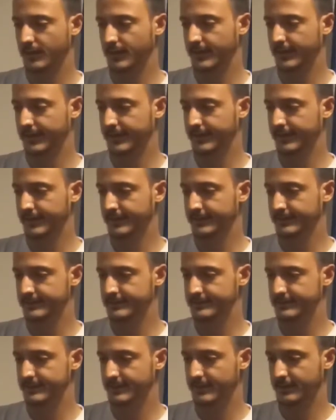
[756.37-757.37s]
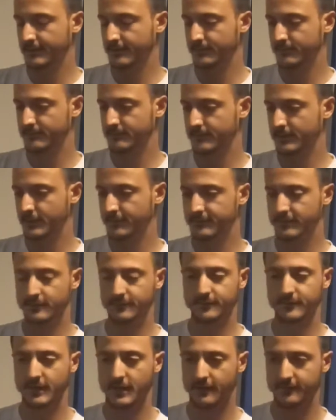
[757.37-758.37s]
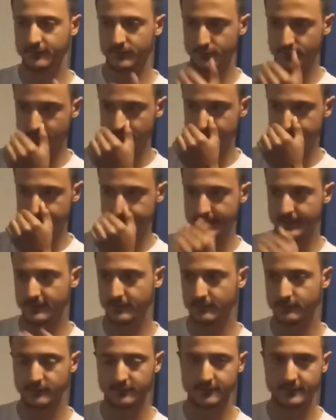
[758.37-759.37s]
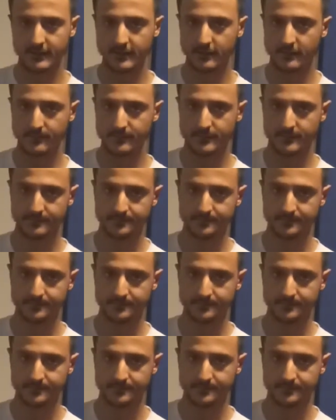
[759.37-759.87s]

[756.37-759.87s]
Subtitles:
And even if you have a good technical setup,